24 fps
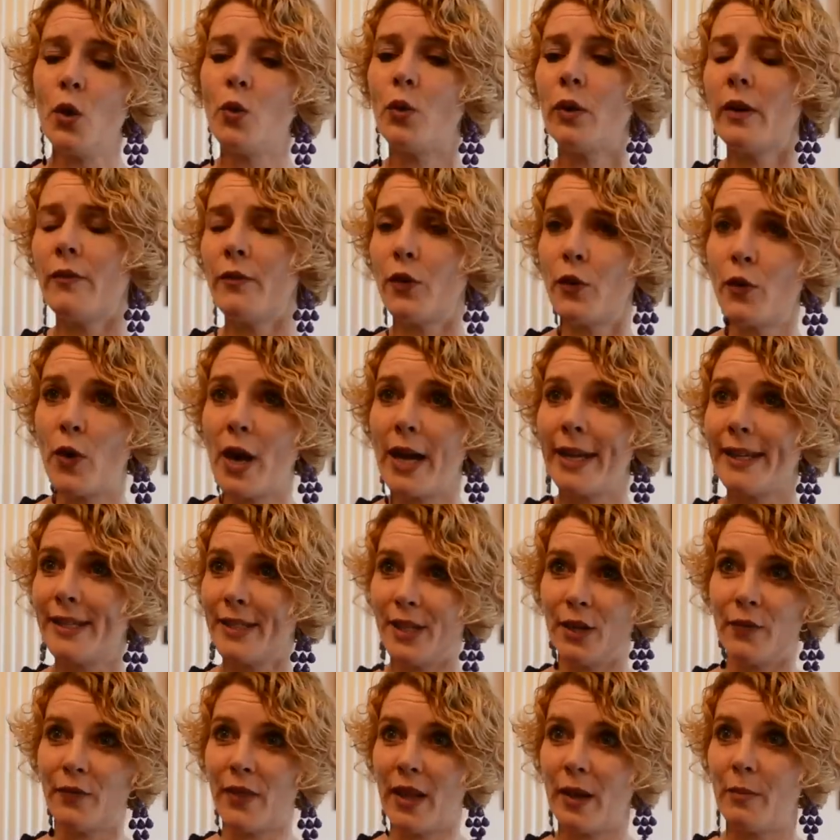or a
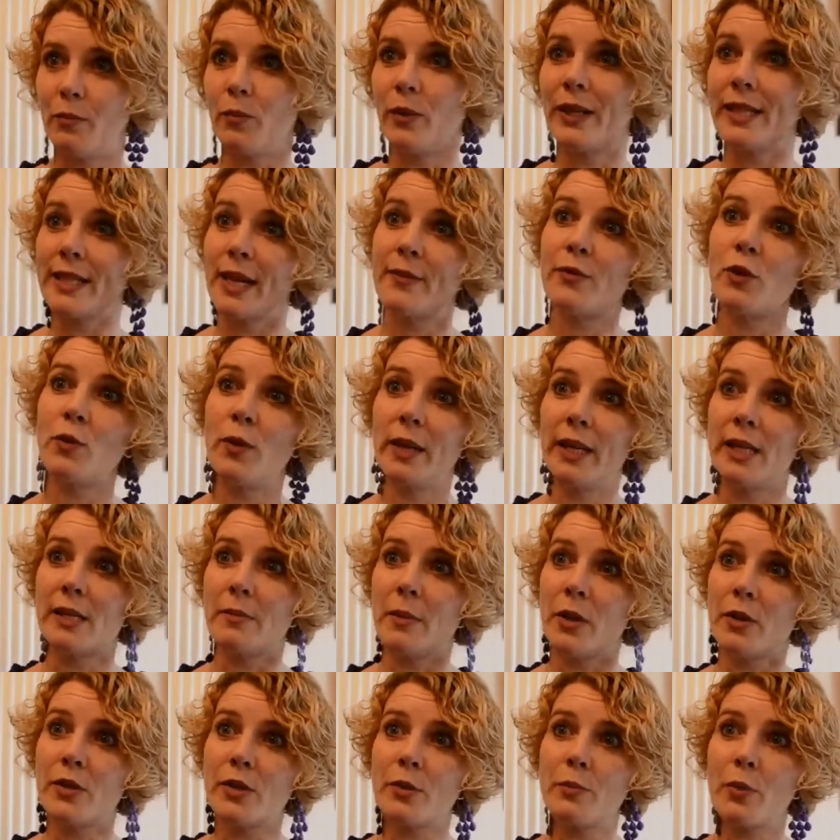variety of them, whichever one
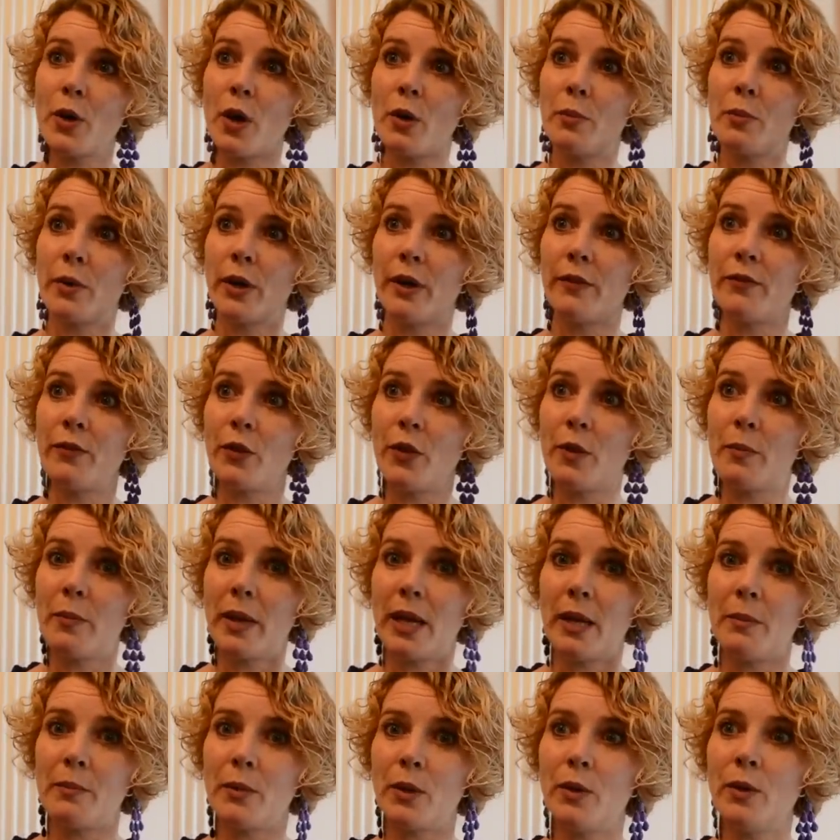is most appropriate for the
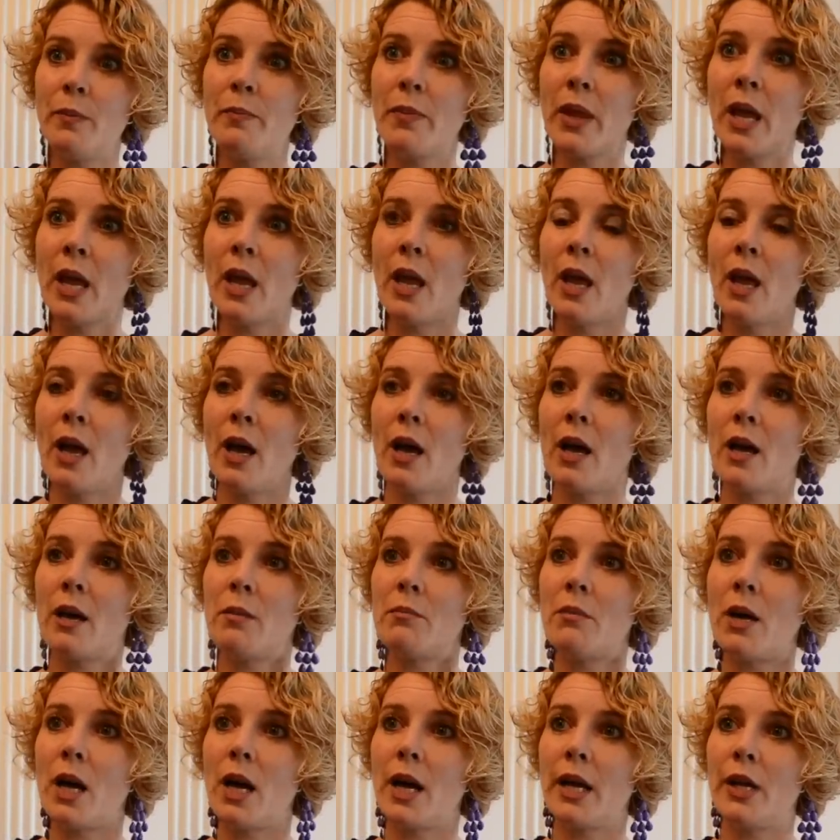people.
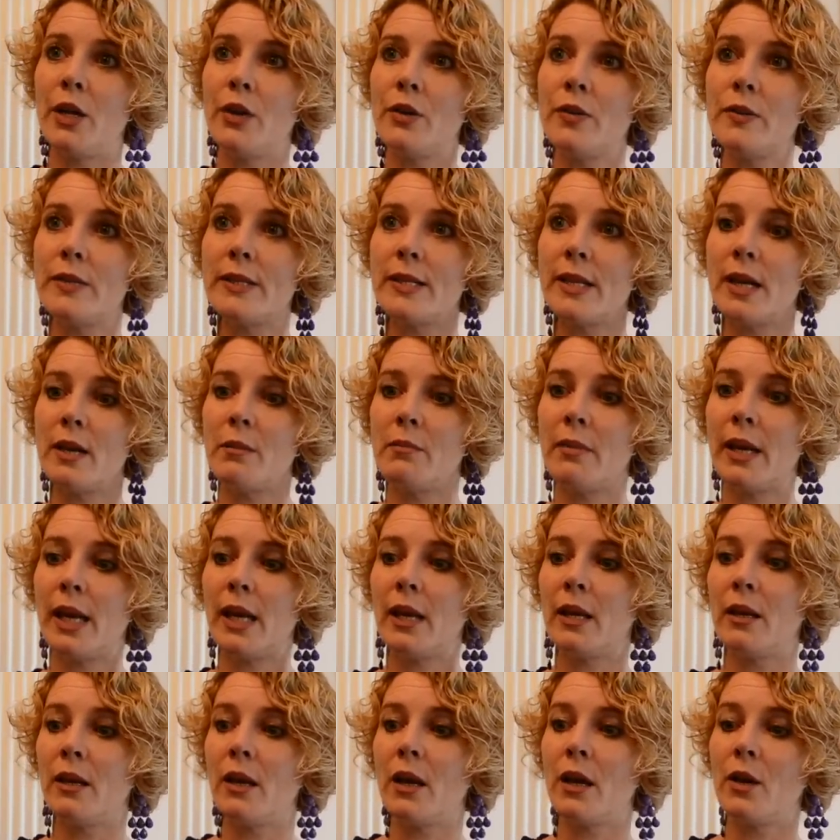I use them
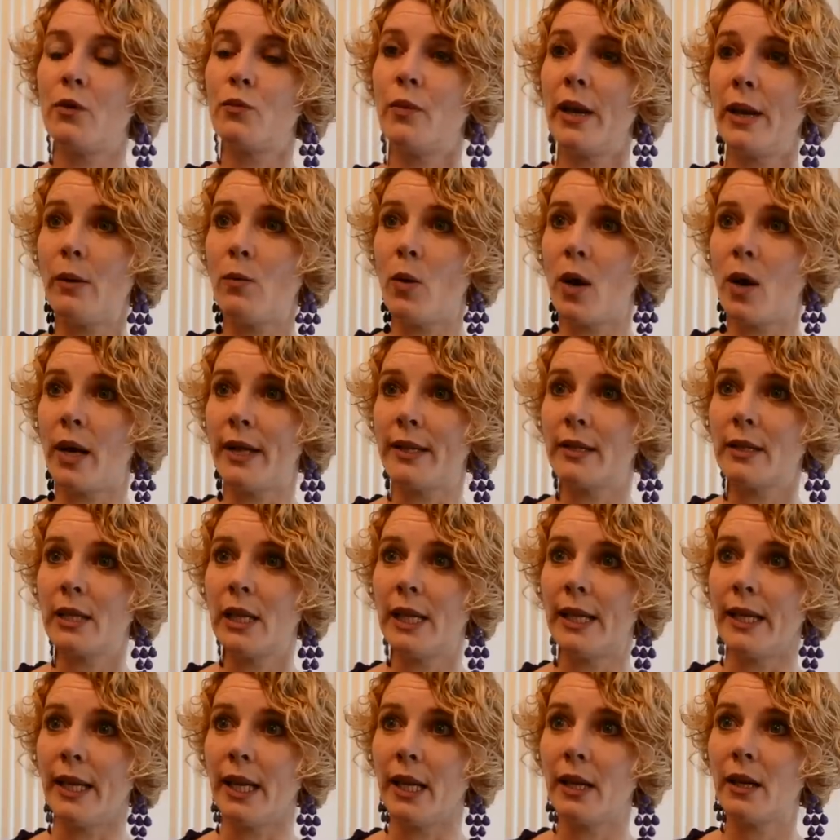in a rewind
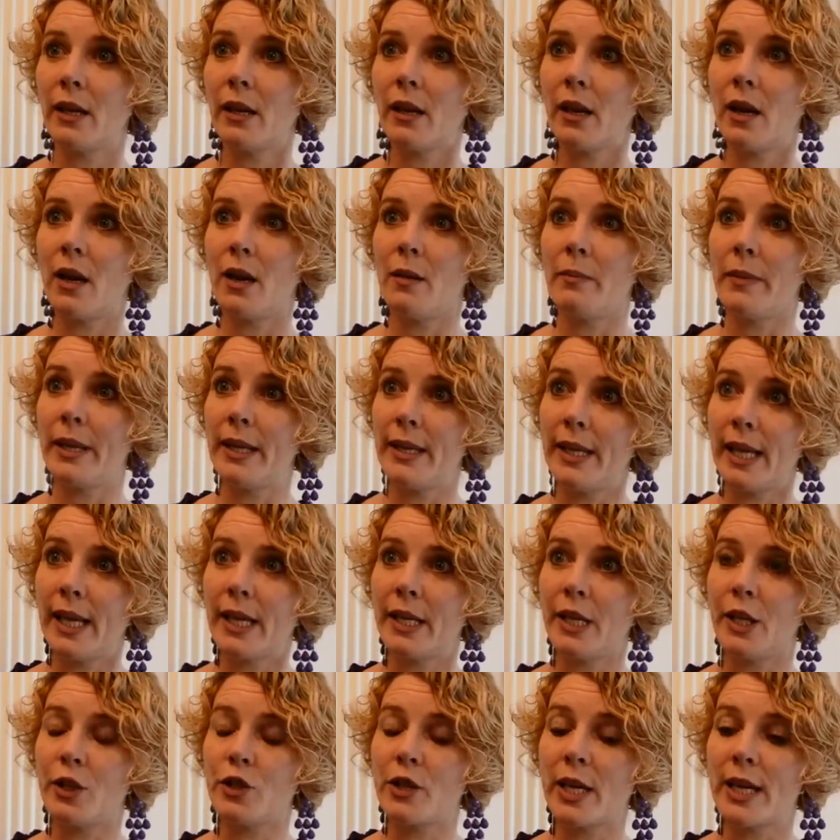clinic in the
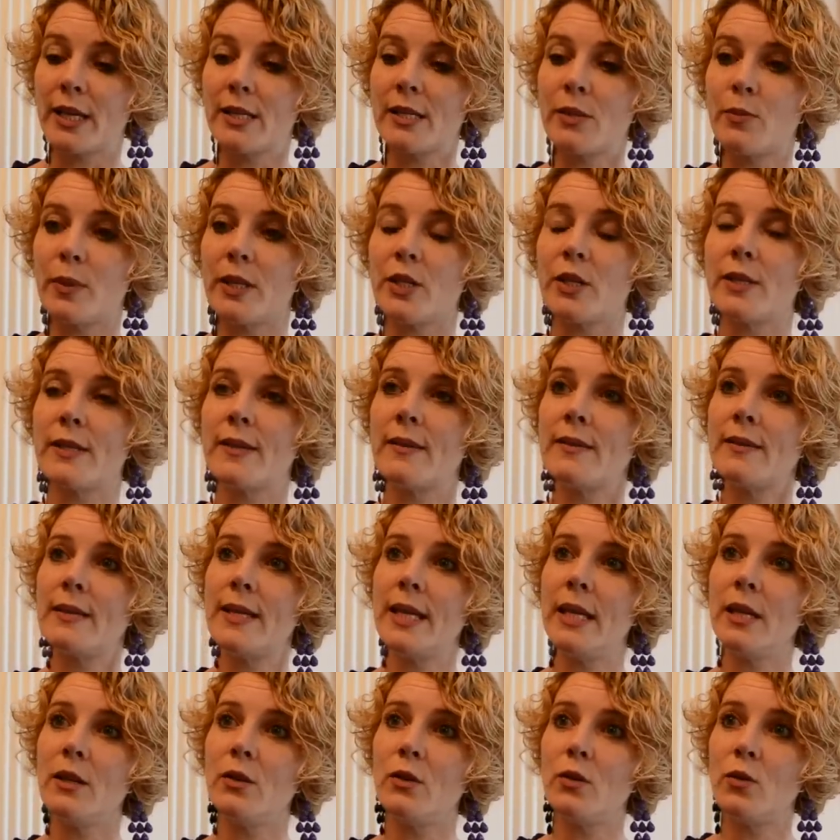NHS, which is a
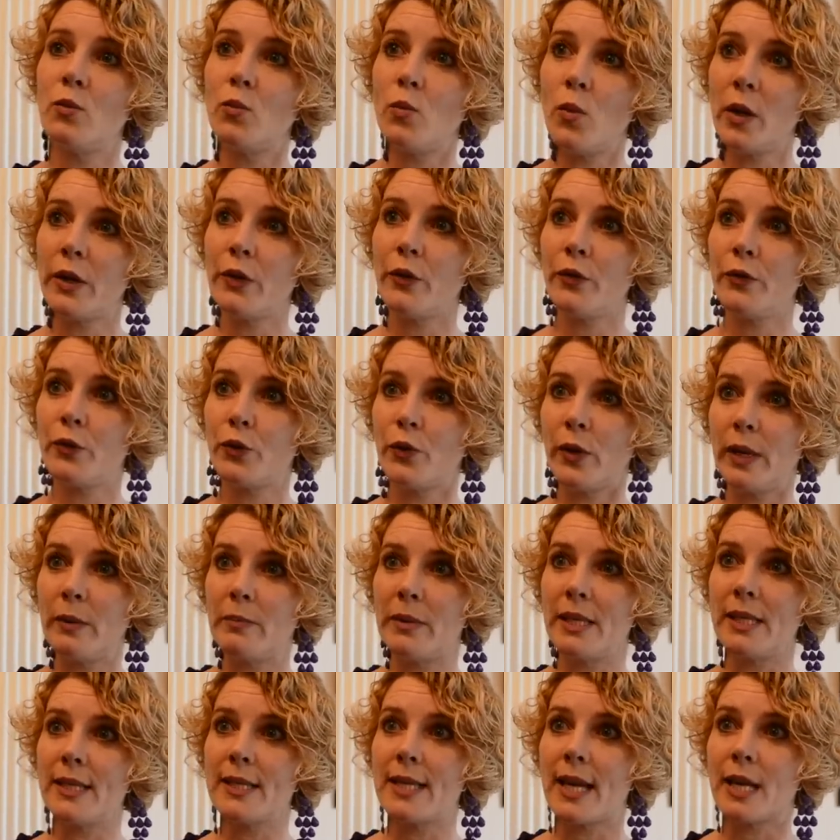single one-off
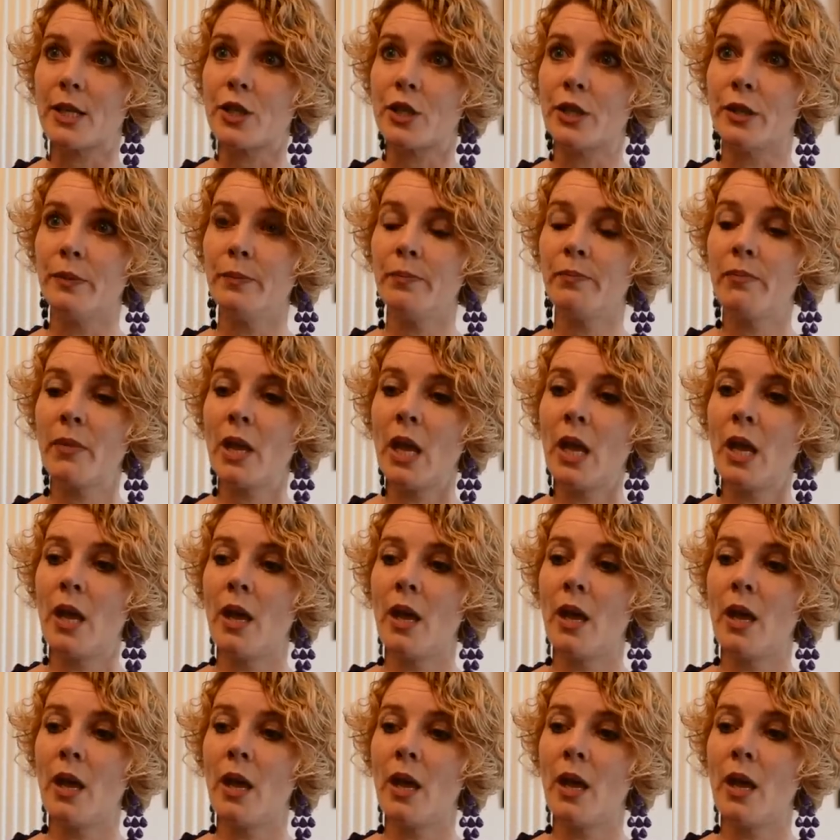treatment session.